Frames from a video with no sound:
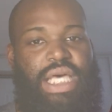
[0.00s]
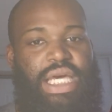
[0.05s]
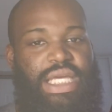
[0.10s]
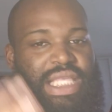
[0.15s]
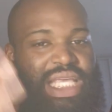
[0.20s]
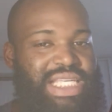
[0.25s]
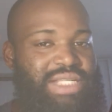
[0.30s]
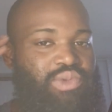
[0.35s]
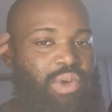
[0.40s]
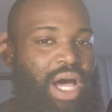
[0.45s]
like
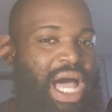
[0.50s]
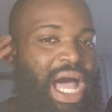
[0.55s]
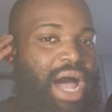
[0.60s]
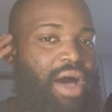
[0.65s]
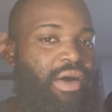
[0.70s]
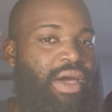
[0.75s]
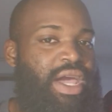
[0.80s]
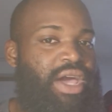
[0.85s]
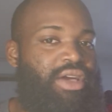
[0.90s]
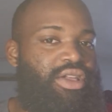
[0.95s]
that's why
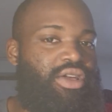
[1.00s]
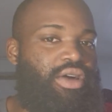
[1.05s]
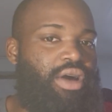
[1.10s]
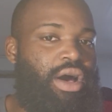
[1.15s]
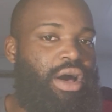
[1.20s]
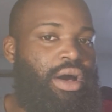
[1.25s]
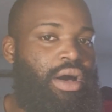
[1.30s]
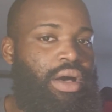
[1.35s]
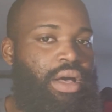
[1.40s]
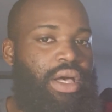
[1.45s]
how hearing
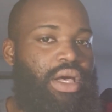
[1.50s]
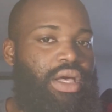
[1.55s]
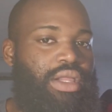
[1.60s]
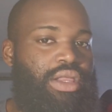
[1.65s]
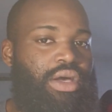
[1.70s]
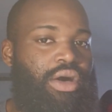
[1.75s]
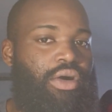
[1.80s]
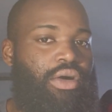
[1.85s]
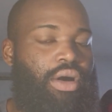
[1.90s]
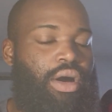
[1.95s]
the
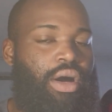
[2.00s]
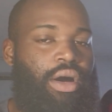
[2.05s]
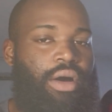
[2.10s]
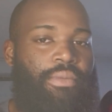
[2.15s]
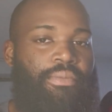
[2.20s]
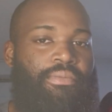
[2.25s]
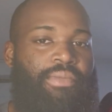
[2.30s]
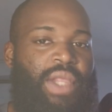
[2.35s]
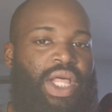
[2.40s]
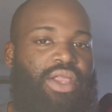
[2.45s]

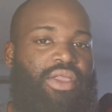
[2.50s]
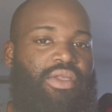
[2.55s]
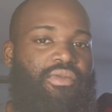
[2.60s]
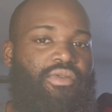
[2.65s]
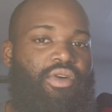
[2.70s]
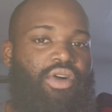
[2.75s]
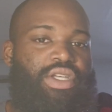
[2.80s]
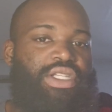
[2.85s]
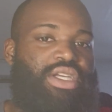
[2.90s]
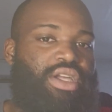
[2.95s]

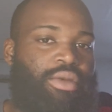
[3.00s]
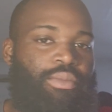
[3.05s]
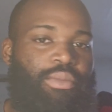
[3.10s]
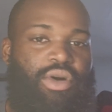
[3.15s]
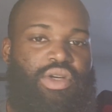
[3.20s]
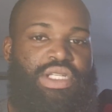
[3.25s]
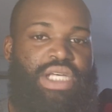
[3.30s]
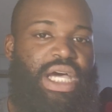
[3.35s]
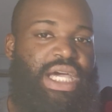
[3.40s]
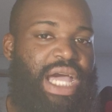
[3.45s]
voice of the
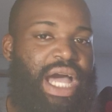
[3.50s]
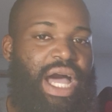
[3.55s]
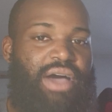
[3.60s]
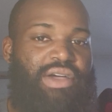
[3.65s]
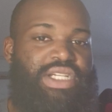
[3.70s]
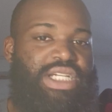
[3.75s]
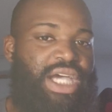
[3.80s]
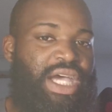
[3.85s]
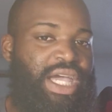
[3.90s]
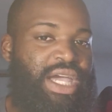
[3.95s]
Most High
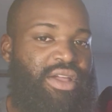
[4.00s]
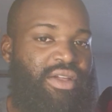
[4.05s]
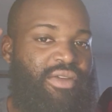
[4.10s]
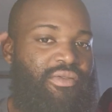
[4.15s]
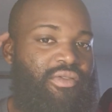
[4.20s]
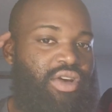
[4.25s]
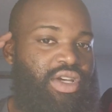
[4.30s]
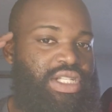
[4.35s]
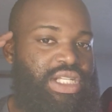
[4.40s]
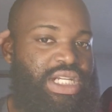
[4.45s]
Yahushua, hearing the
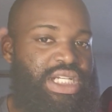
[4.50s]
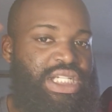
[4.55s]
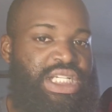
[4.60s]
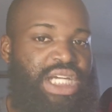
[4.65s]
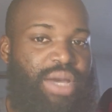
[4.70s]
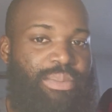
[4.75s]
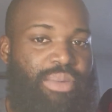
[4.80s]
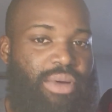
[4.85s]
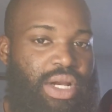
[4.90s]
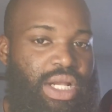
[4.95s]
voice of the
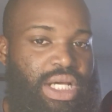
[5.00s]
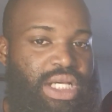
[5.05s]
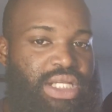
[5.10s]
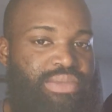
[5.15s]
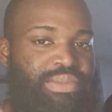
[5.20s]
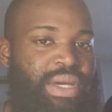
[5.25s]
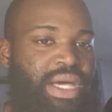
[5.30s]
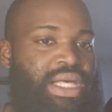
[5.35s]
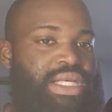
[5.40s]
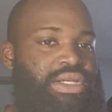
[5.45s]
shepherd is,
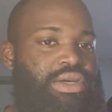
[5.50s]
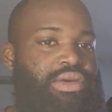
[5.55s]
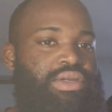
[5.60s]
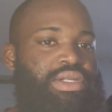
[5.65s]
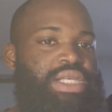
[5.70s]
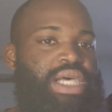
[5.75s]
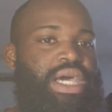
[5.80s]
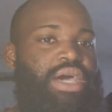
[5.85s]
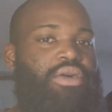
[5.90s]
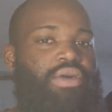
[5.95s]
man. So
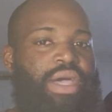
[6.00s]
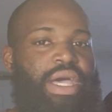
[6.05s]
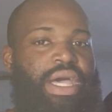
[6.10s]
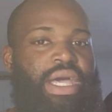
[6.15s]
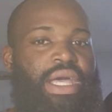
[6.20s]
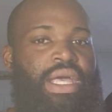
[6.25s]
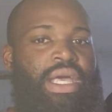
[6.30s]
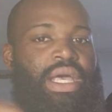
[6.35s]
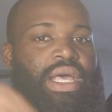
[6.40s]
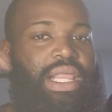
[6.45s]
it's like,
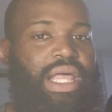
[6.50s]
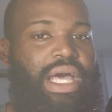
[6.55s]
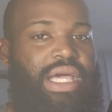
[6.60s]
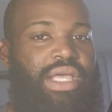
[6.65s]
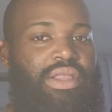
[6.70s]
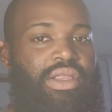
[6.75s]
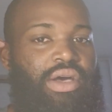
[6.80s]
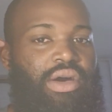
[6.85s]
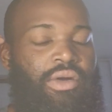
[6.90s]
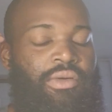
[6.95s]
okay, like
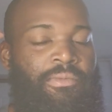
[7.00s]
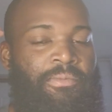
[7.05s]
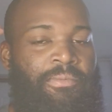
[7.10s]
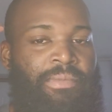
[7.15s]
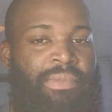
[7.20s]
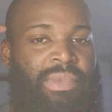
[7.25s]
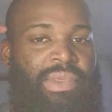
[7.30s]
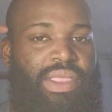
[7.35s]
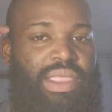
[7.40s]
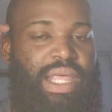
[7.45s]

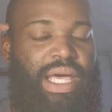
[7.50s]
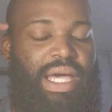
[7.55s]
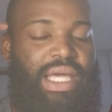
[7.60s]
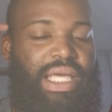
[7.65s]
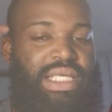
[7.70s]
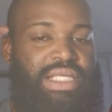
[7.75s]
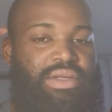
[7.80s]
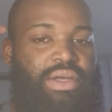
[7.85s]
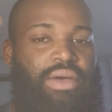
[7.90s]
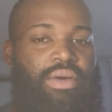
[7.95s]
like
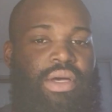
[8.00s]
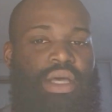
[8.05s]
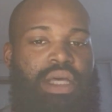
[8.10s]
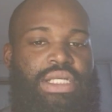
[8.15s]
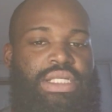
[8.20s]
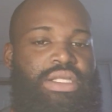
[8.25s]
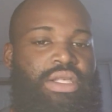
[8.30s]
it's because